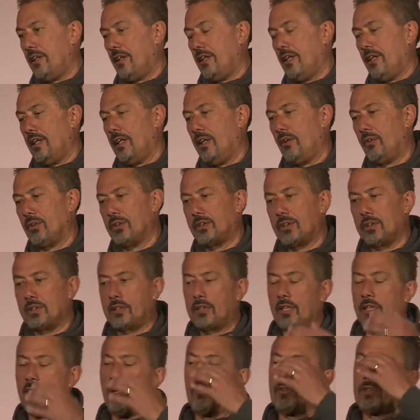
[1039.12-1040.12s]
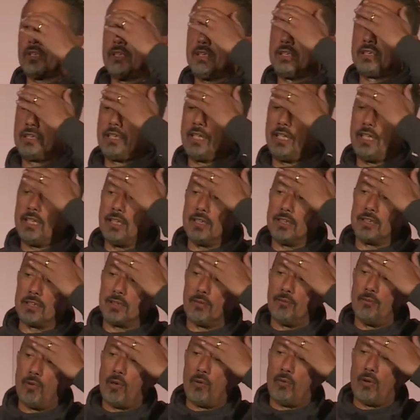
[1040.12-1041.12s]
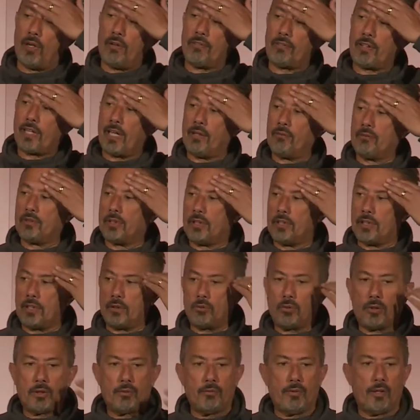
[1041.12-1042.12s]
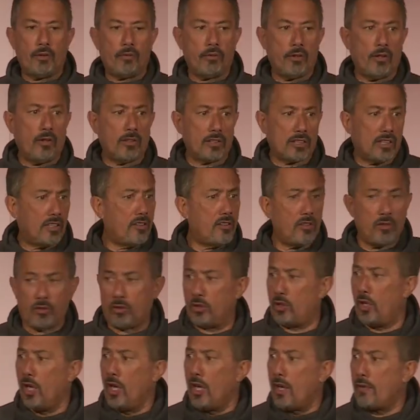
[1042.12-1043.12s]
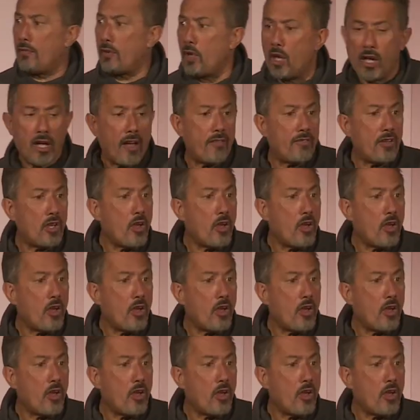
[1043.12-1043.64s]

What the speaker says: And I was just sitting, I was in tears. And my wife comes and he goes, what's the matter with you? I said, have